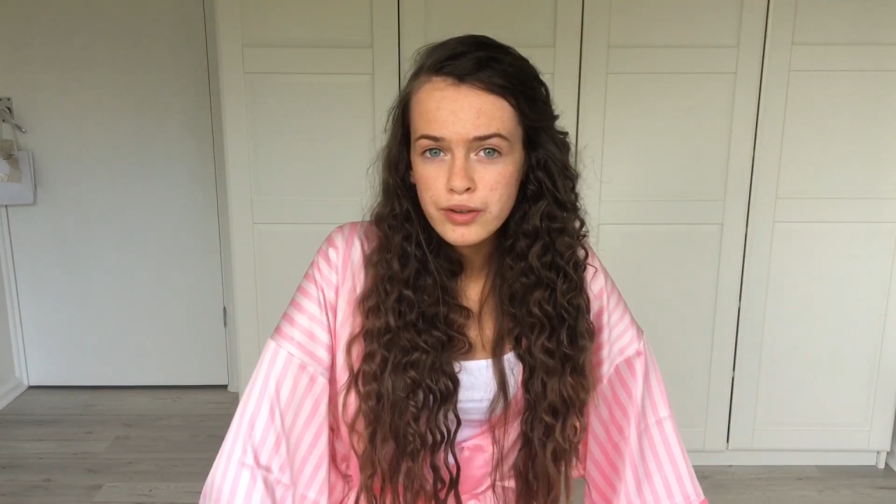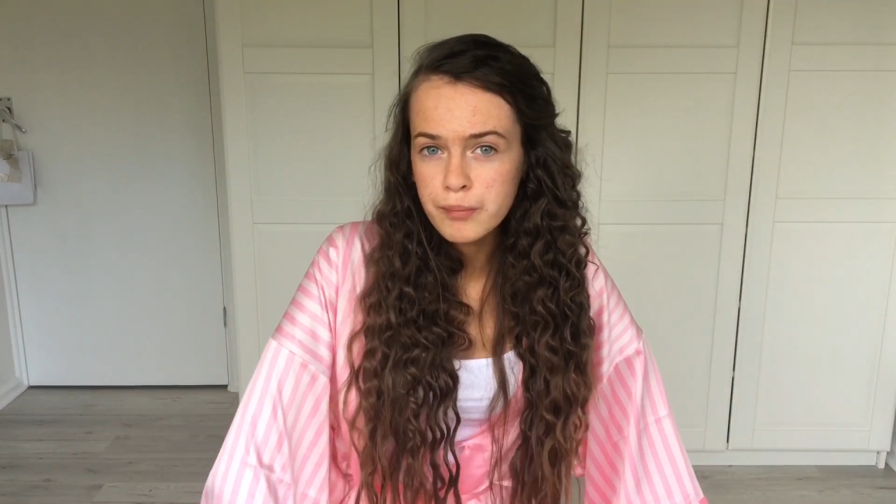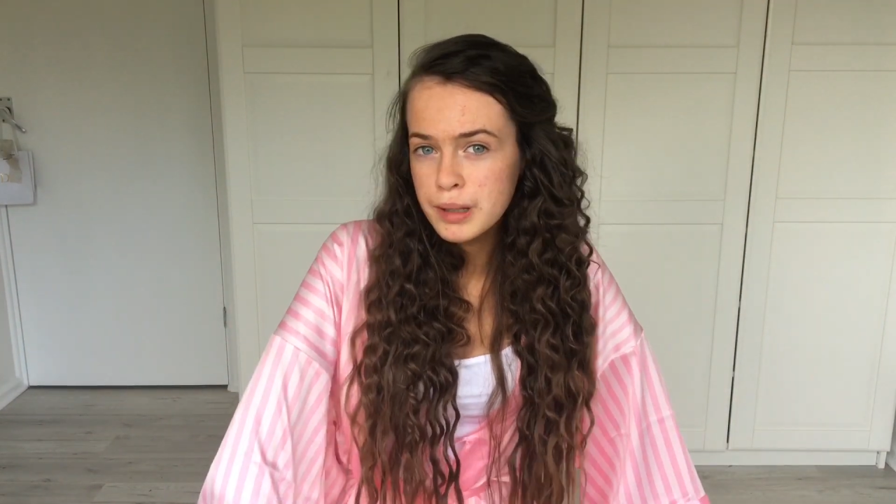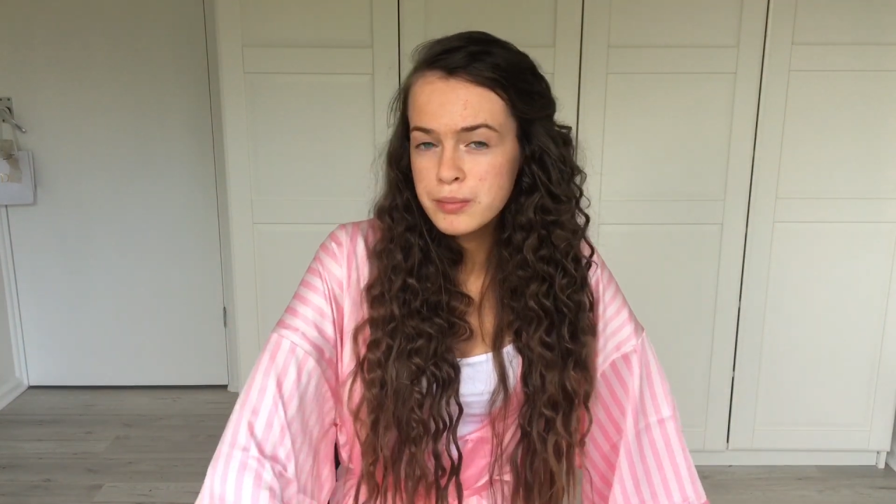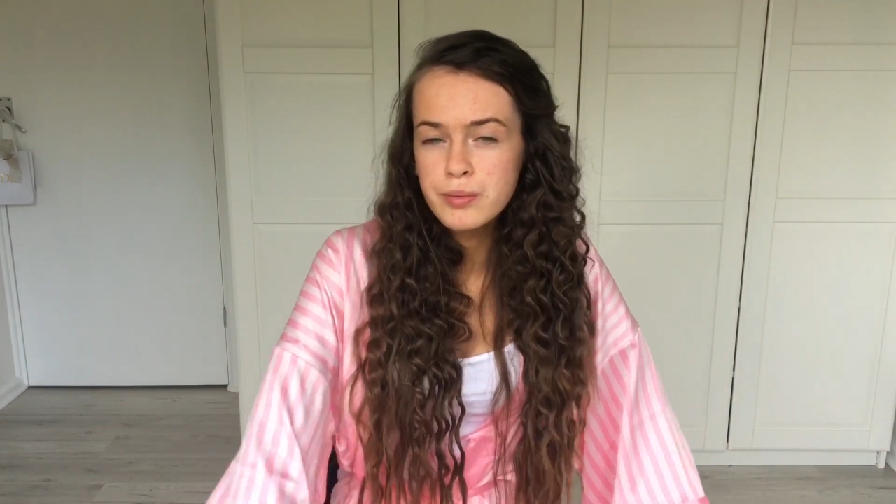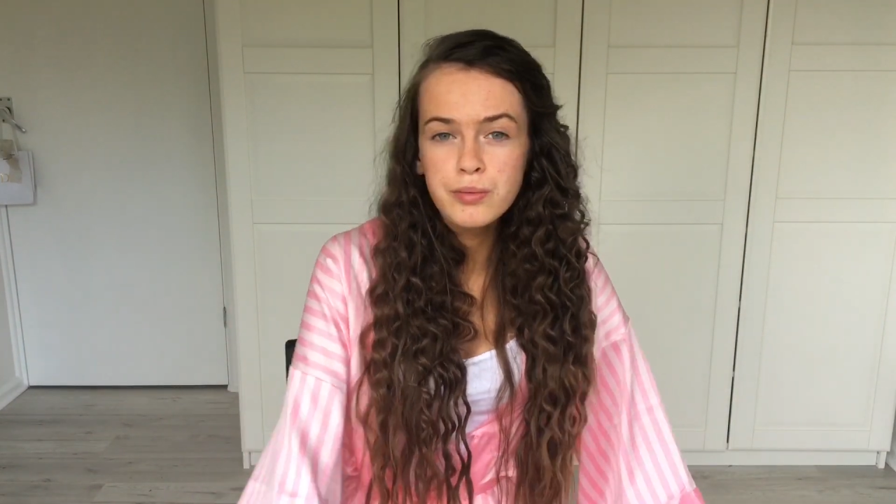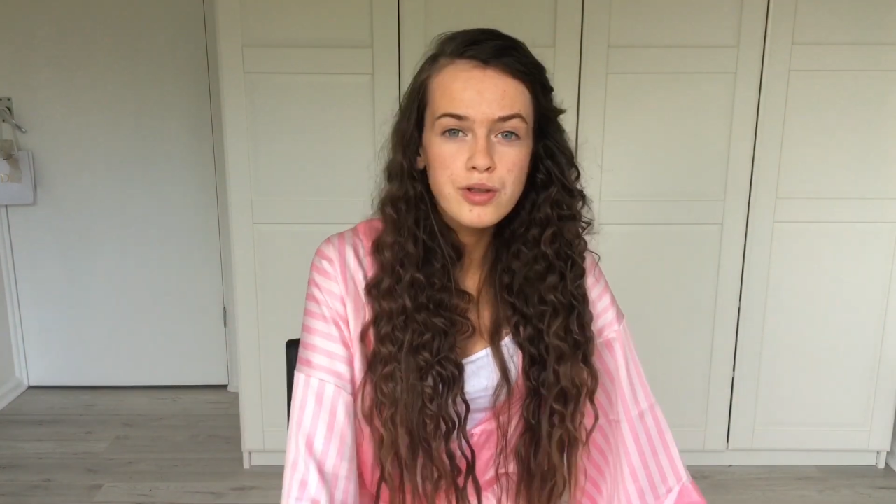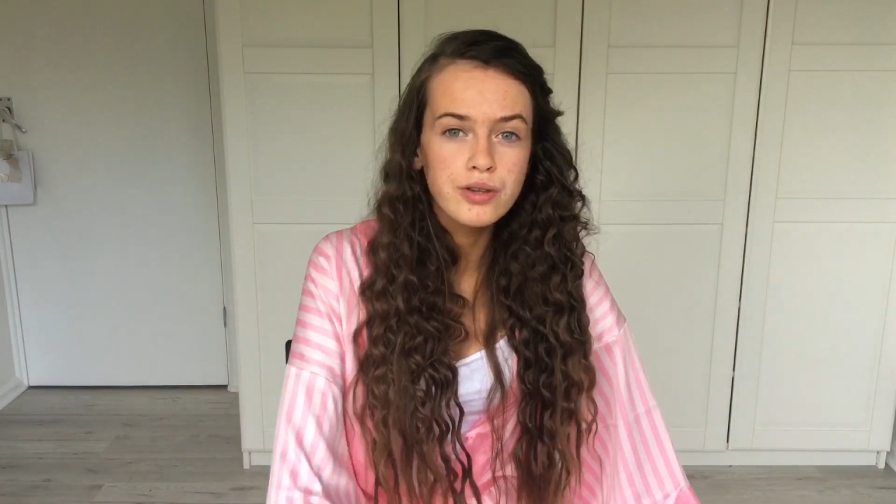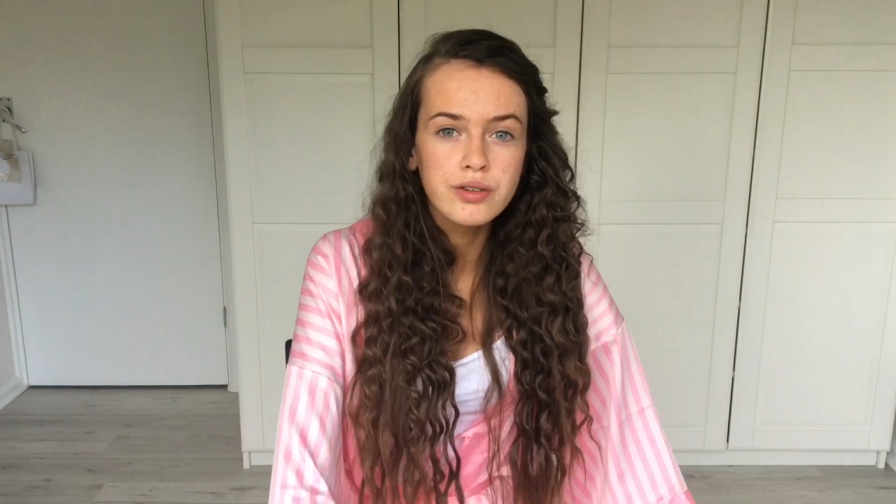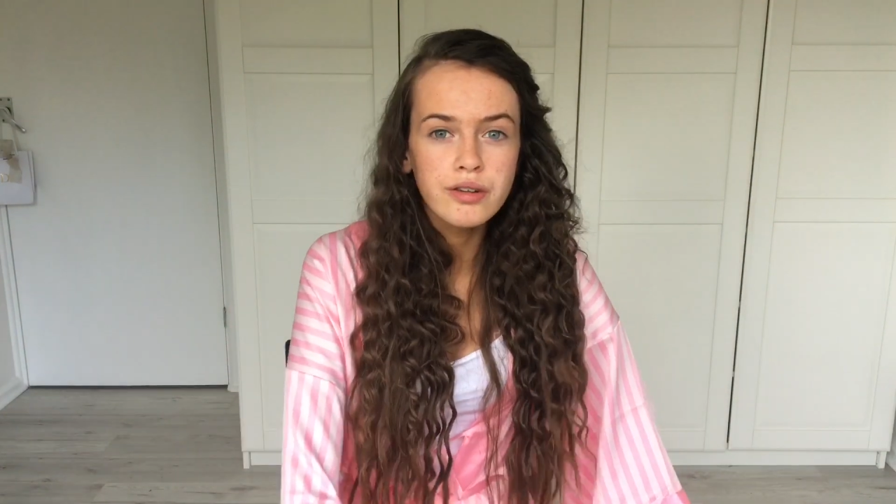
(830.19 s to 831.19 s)
Some people
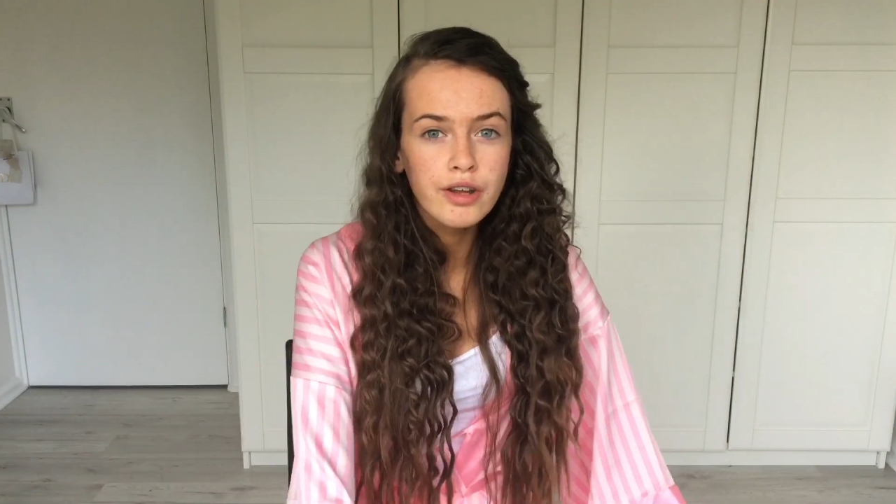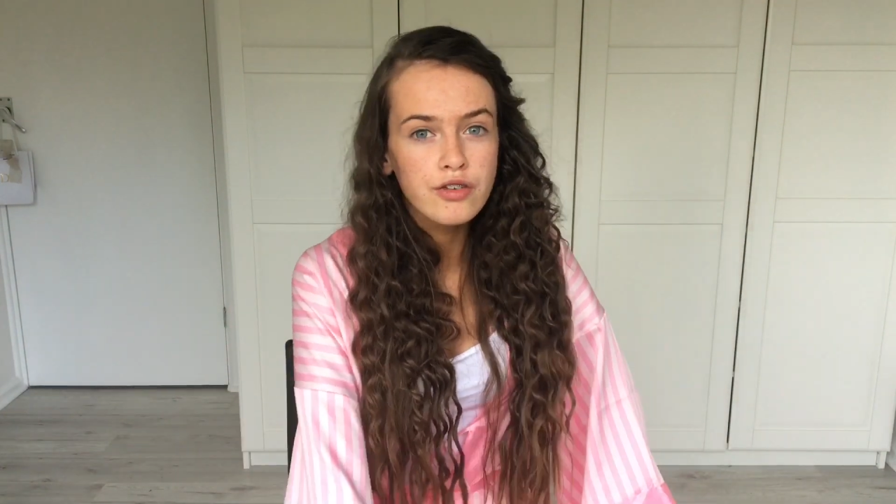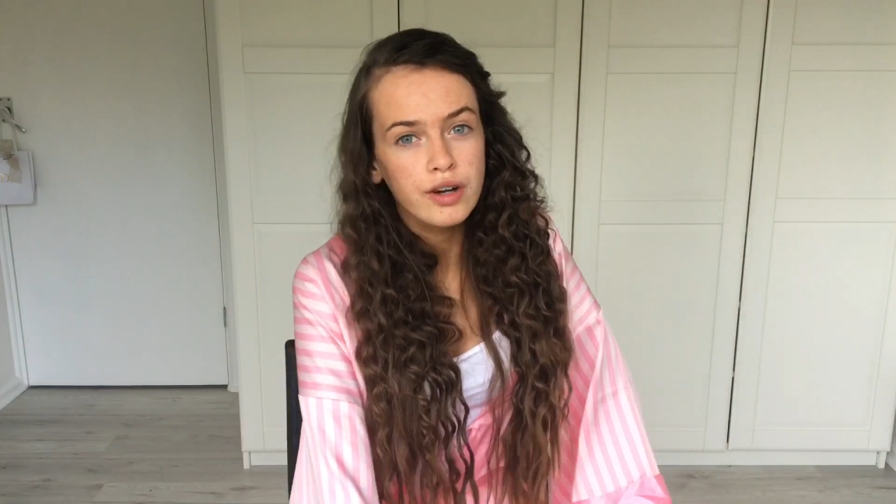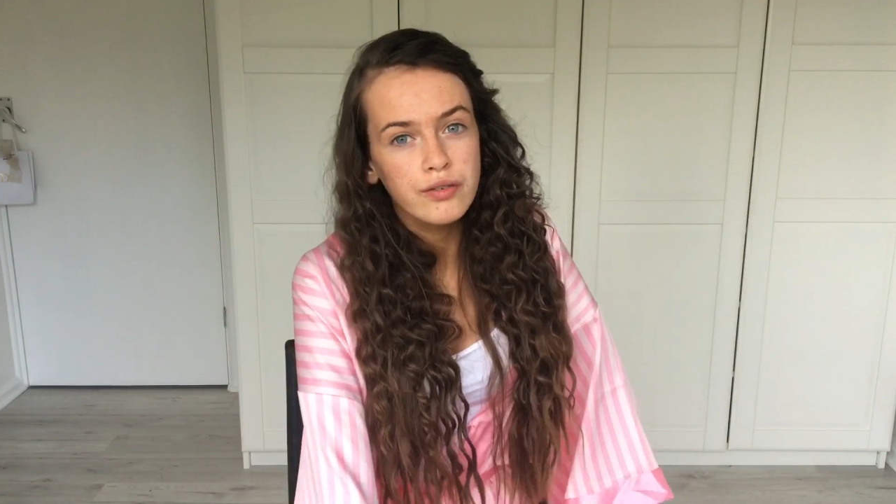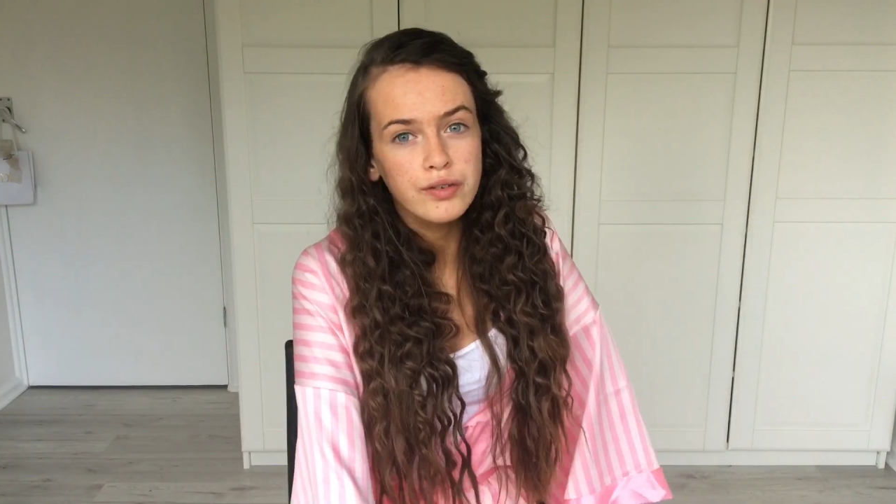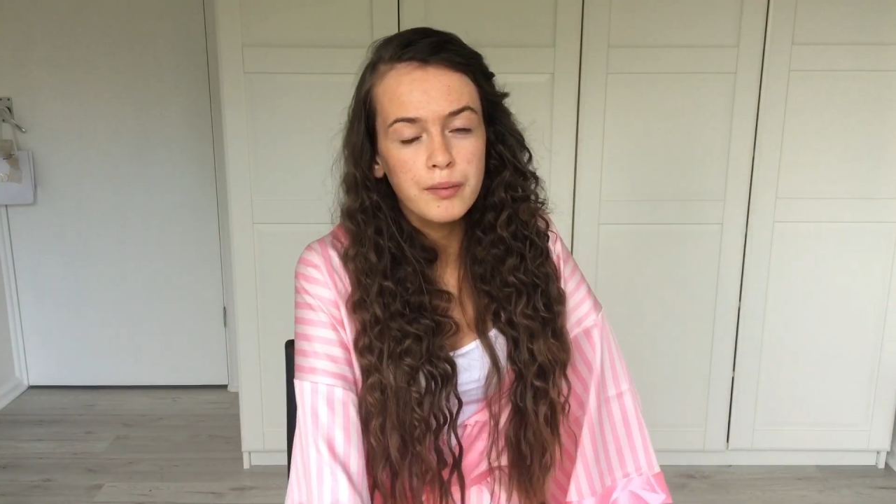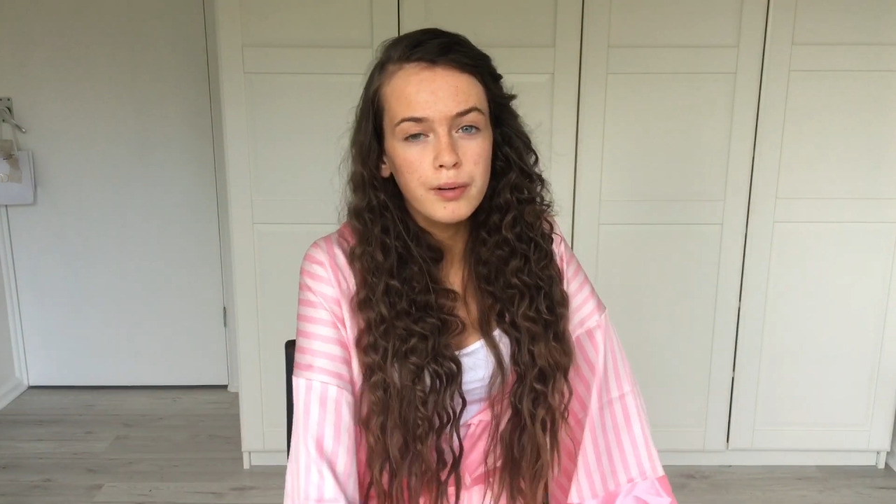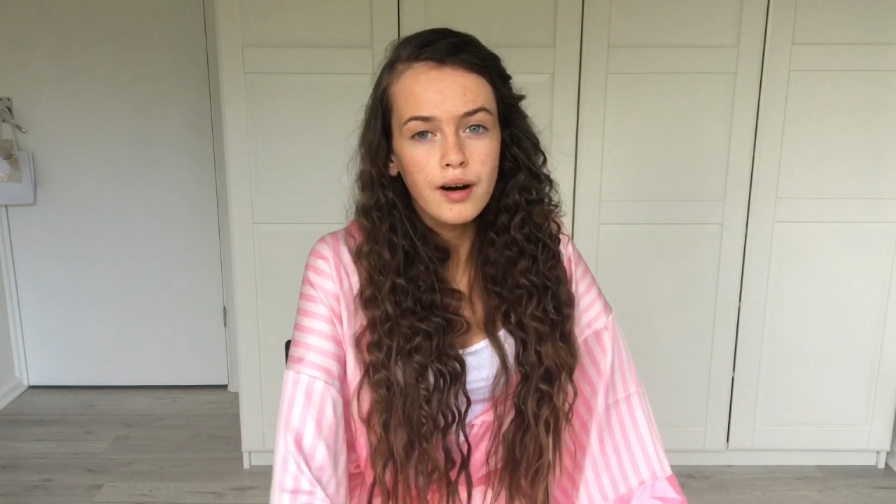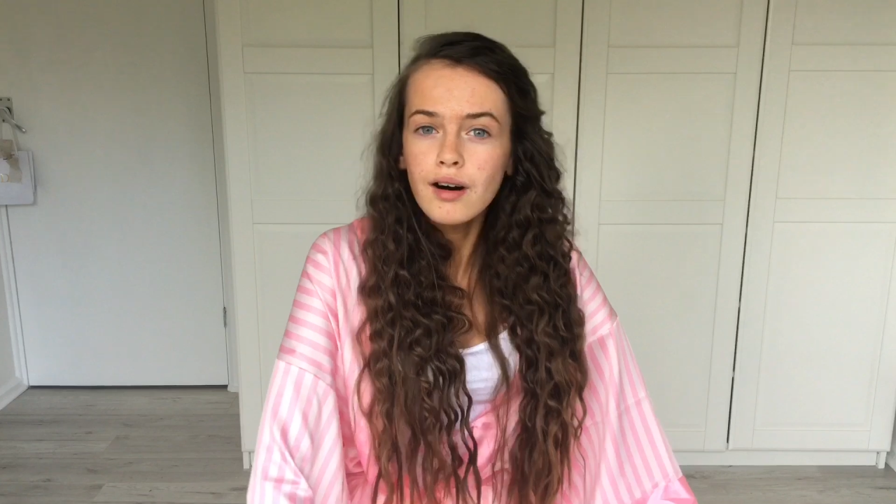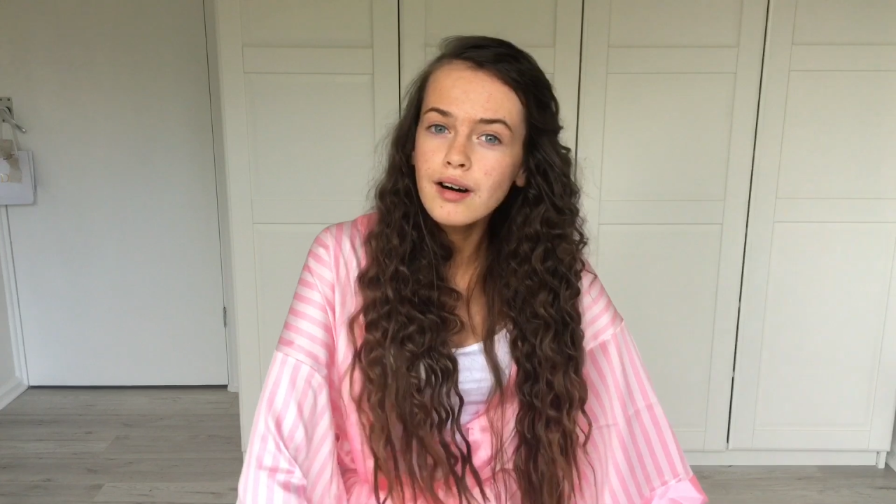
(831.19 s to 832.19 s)
just drift
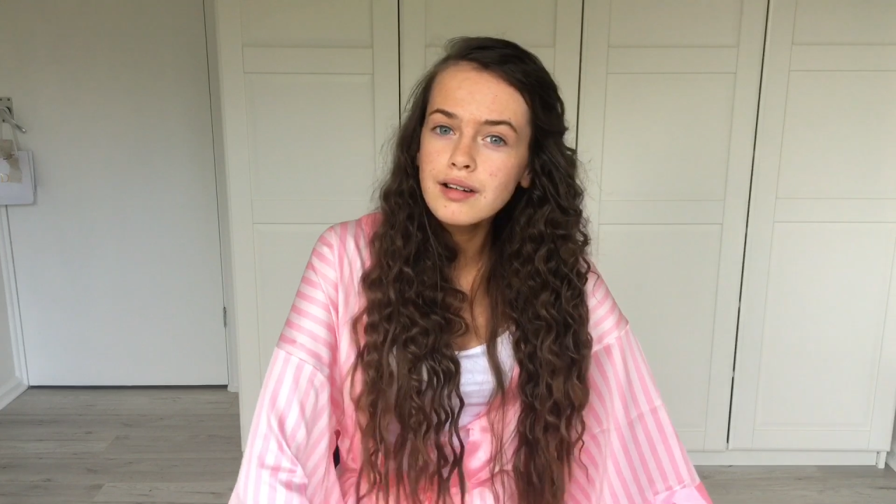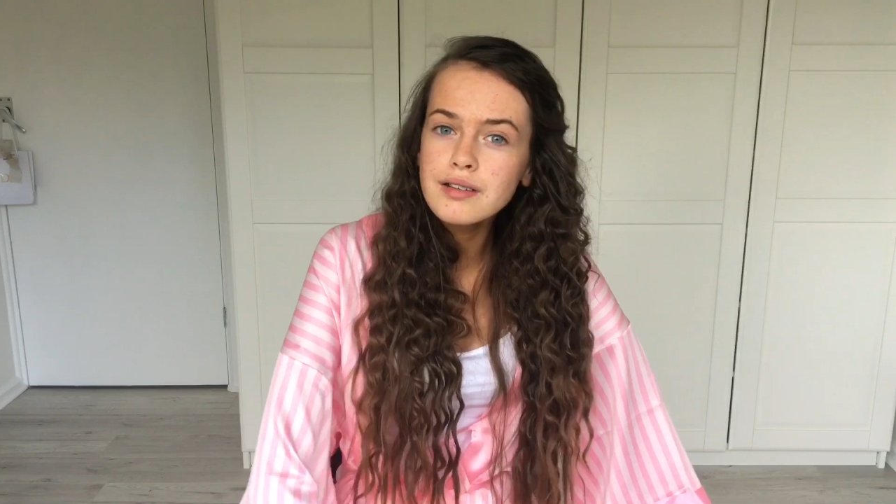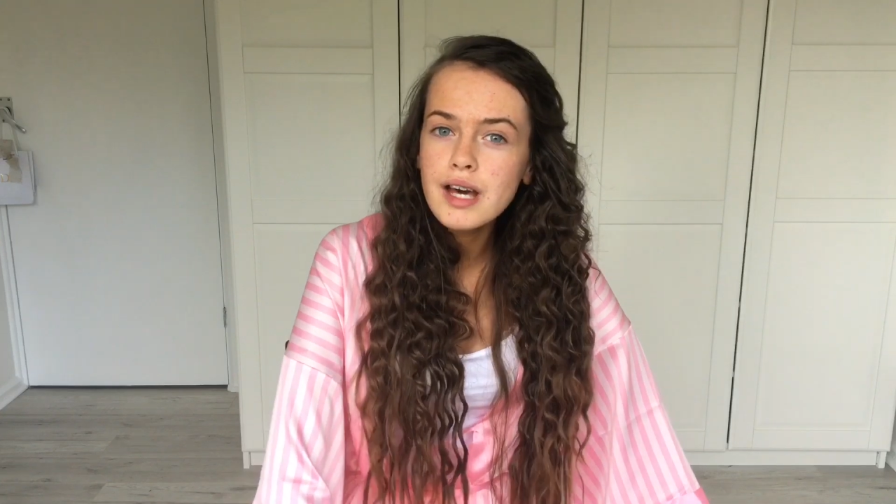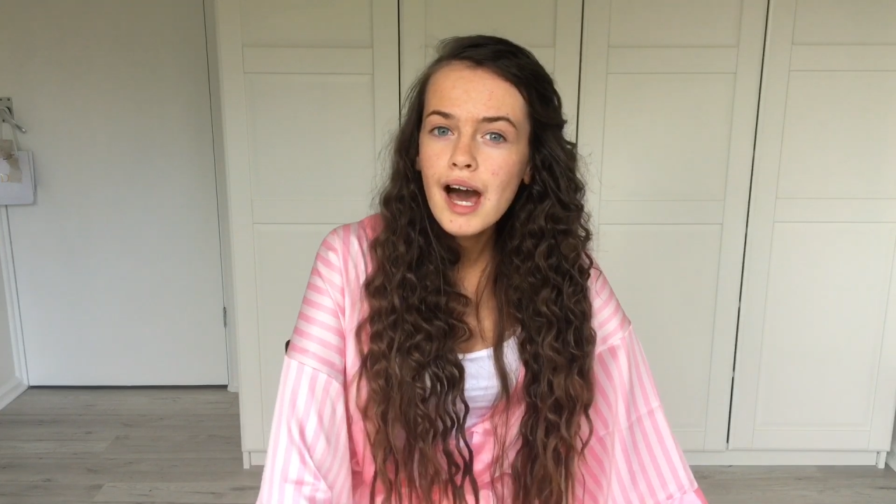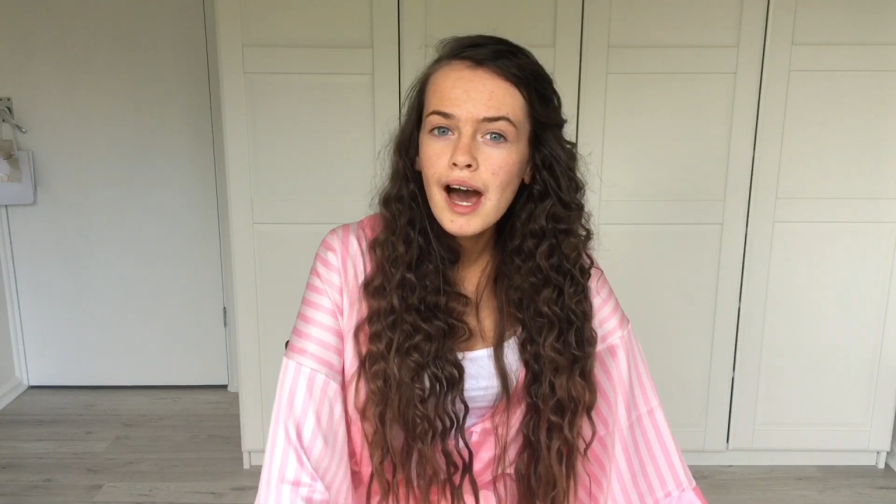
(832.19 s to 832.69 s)
apart.